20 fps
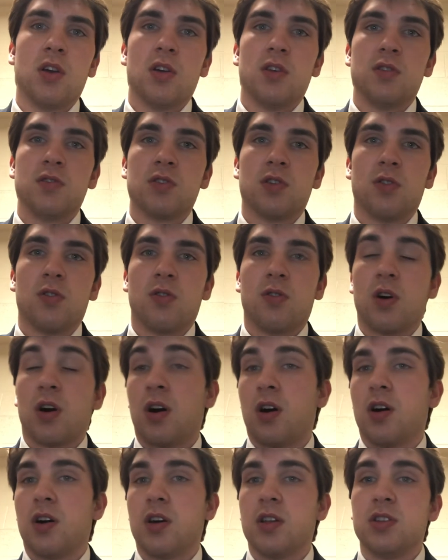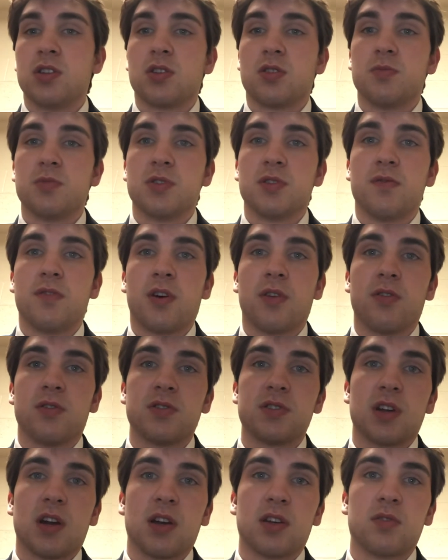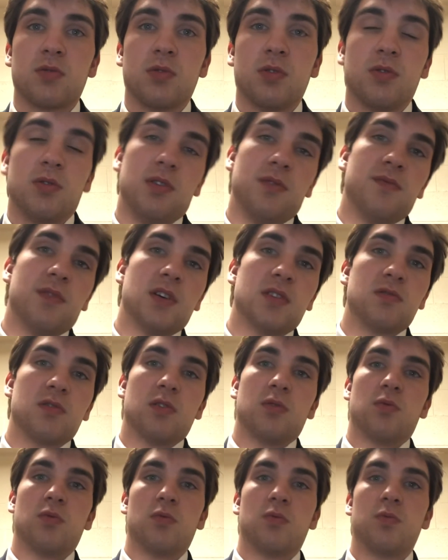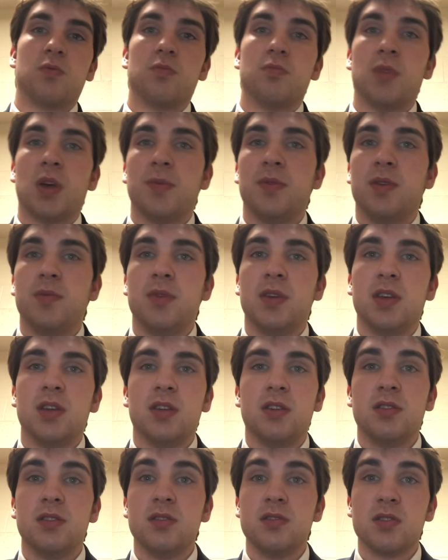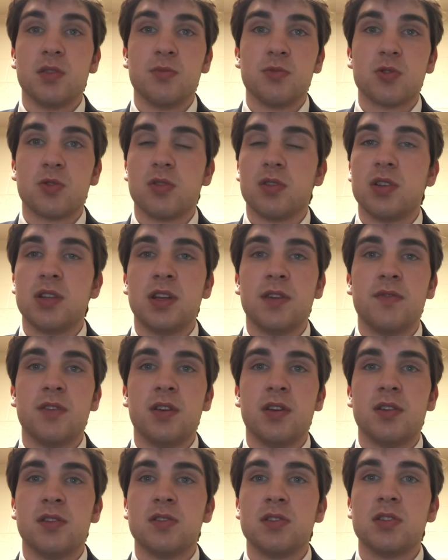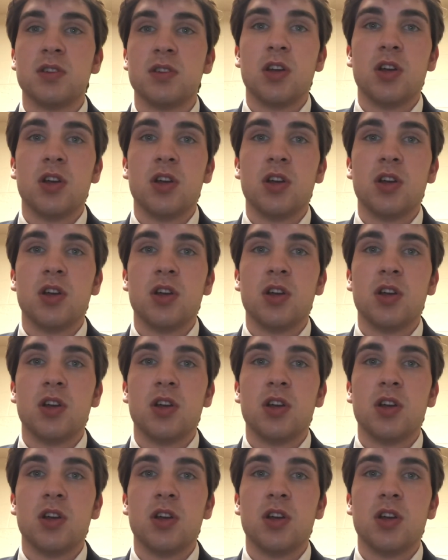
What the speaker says: So in terms of other stocks we would invest in would maybe be some sort of dividends.